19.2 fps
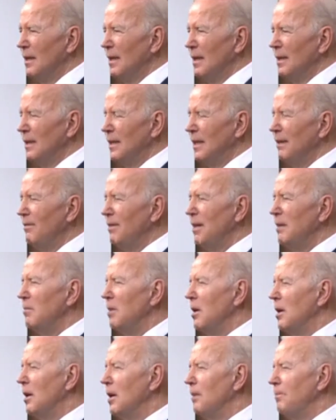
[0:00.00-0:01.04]
giving the
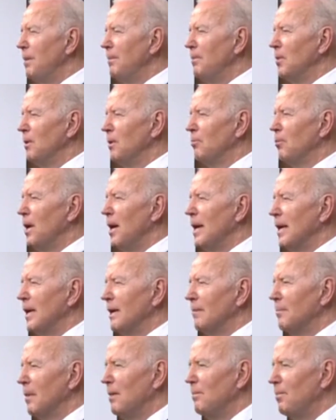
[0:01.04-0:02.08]
American people a
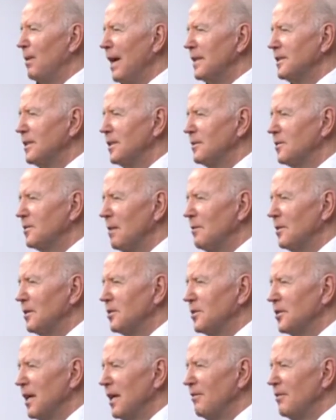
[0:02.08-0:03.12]
break by passing some of the
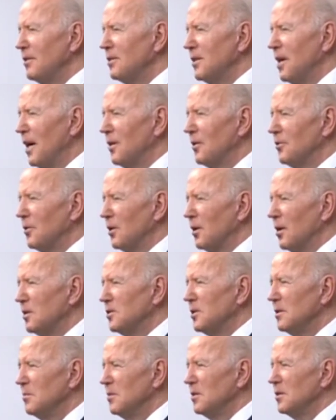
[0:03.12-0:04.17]
savings on to their
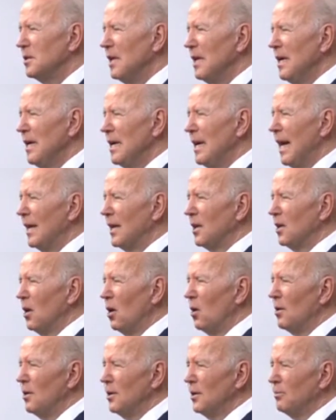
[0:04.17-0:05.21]
customers and
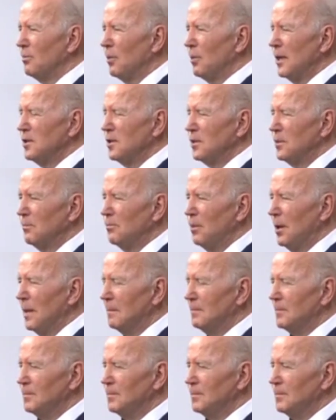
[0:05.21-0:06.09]
lowering the price at the pump.